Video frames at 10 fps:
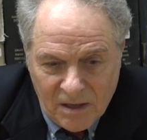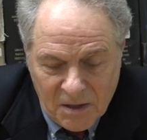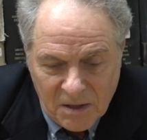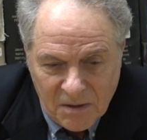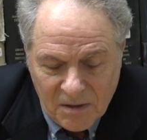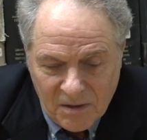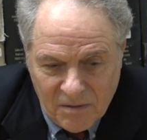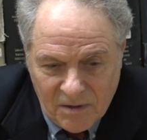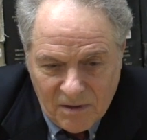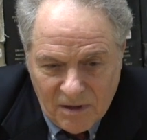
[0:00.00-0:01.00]
uh
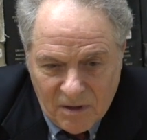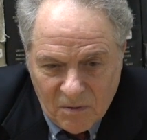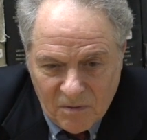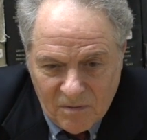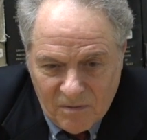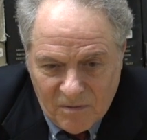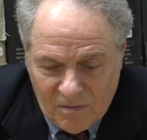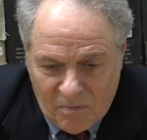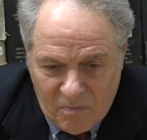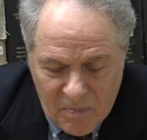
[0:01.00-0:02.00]
you know.
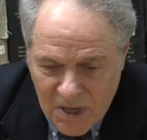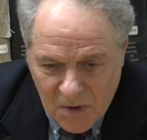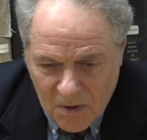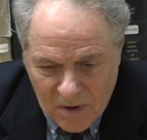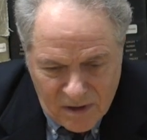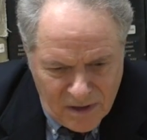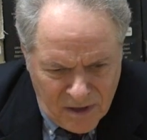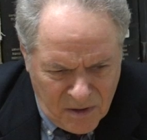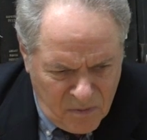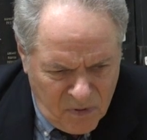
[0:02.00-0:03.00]
Beard and,
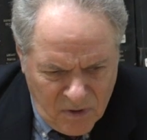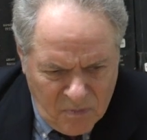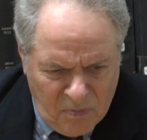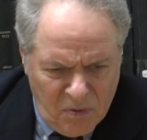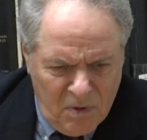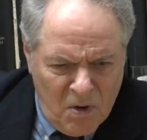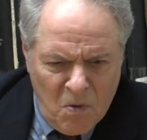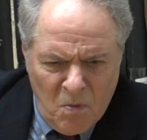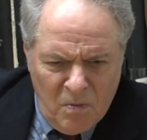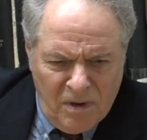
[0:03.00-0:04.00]
and
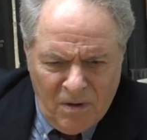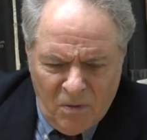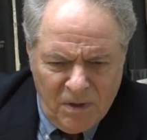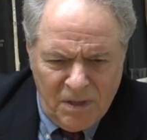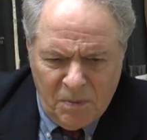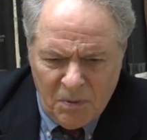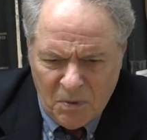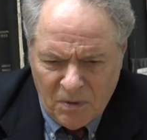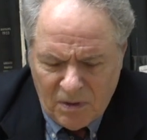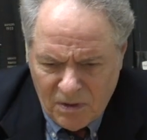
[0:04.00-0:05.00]
Prudhomme and all these people
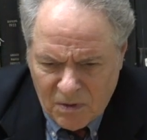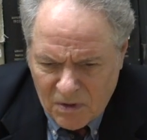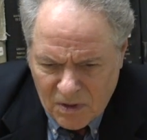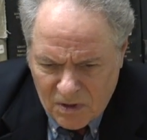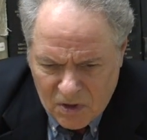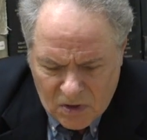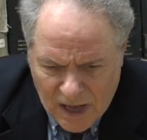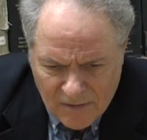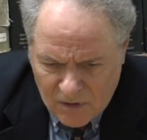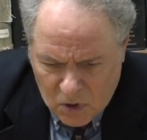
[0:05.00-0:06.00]
were
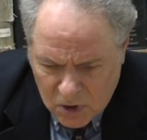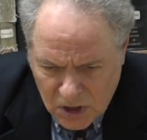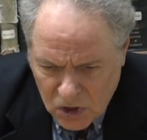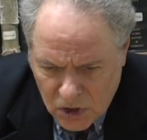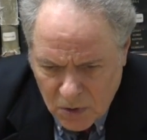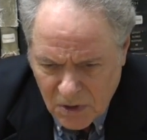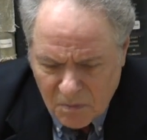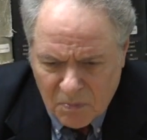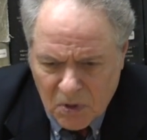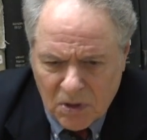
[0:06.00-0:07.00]
having cooking shows
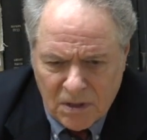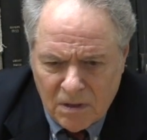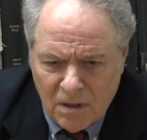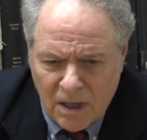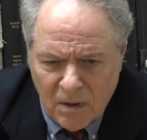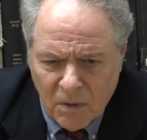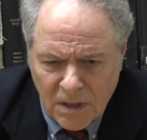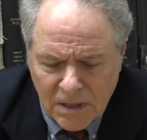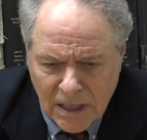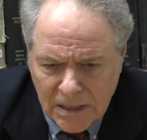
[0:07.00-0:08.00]
and books and, and all
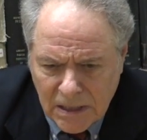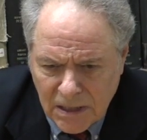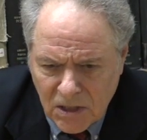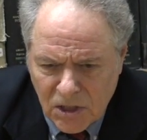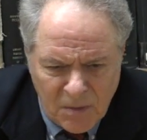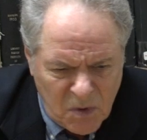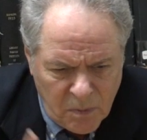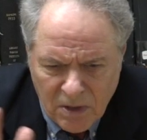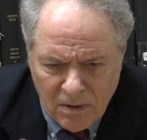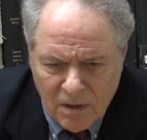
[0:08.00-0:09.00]
these kinds of things, James
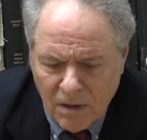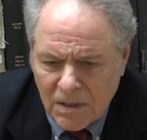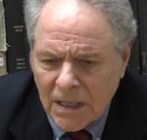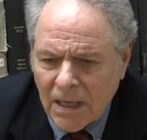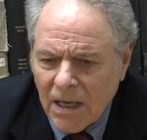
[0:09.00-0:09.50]
Beard and things.